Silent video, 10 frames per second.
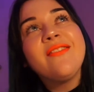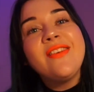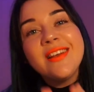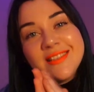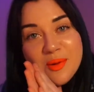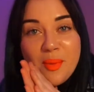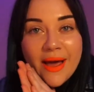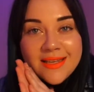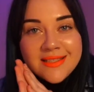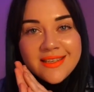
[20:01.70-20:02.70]
Venus and
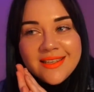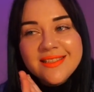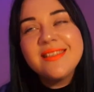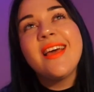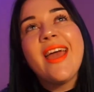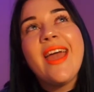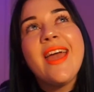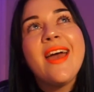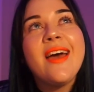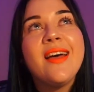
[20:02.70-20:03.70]
Pisces.
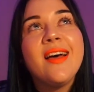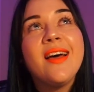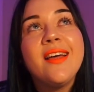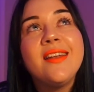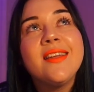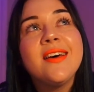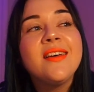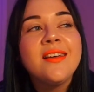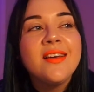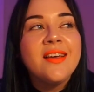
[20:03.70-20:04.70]

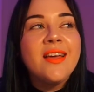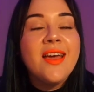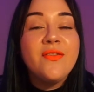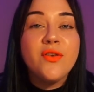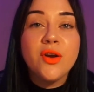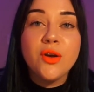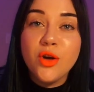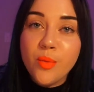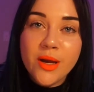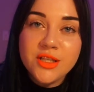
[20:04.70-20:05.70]
And if you're
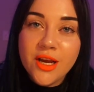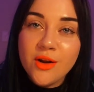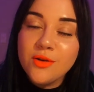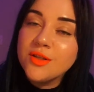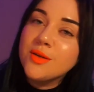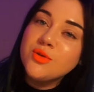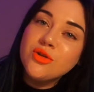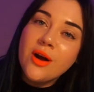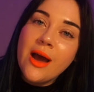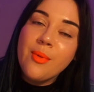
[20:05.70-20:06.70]
new to my channel,
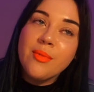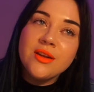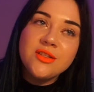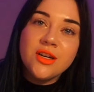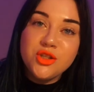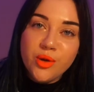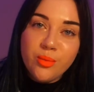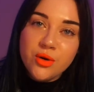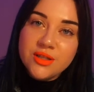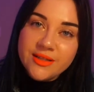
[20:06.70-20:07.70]
subscribe. I'm going to start
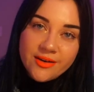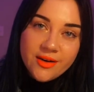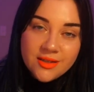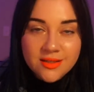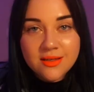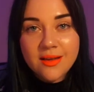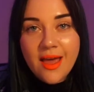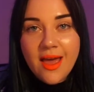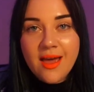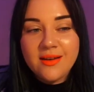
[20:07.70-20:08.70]
doing more series.
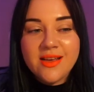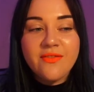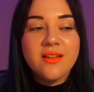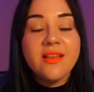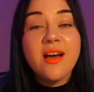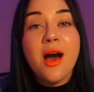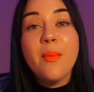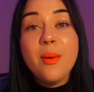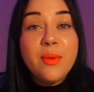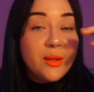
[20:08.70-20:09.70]
And definitely
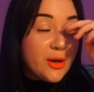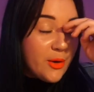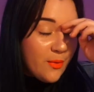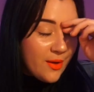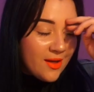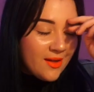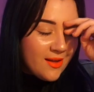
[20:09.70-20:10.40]
comment below.